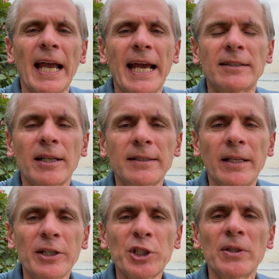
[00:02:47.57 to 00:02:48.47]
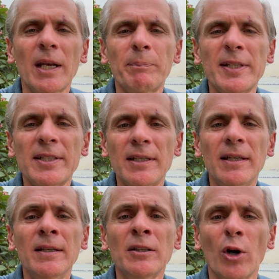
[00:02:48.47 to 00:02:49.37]
A traditional
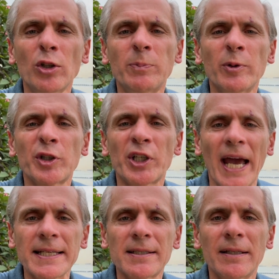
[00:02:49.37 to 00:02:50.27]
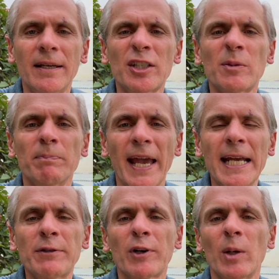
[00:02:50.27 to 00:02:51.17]
PC notebook chassis is
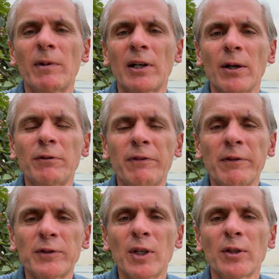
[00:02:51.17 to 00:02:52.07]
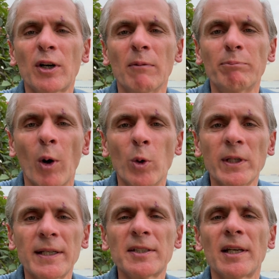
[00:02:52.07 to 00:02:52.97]
made from around 15
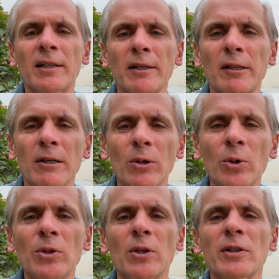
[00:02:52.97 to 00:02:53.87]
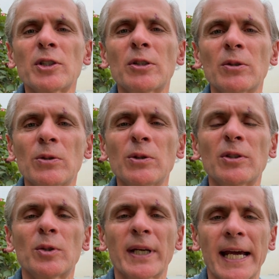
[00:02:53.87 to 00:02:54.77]
components that are glued or screwed
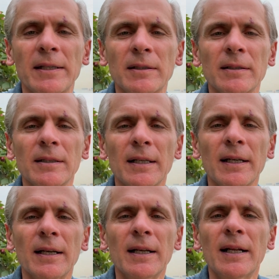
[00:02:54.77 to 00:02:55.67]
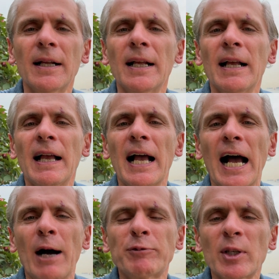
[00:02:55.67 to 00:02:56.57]
together.
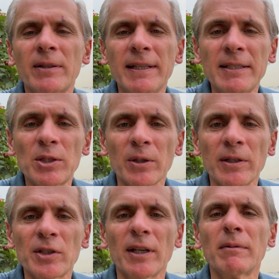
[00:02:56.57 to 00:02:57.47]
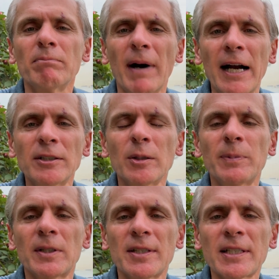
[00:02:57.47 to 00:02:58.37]
After research and multiple
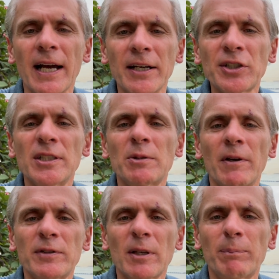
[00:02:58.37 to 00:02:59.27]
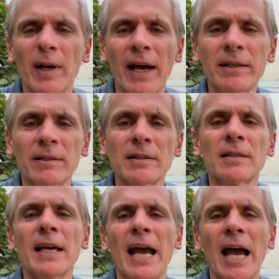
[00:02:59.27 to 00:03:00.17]
discussions with suppliers,
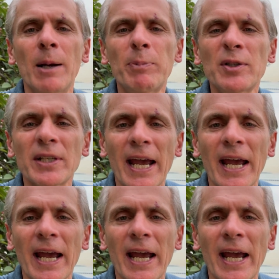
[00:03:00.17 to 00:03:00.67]
Apple's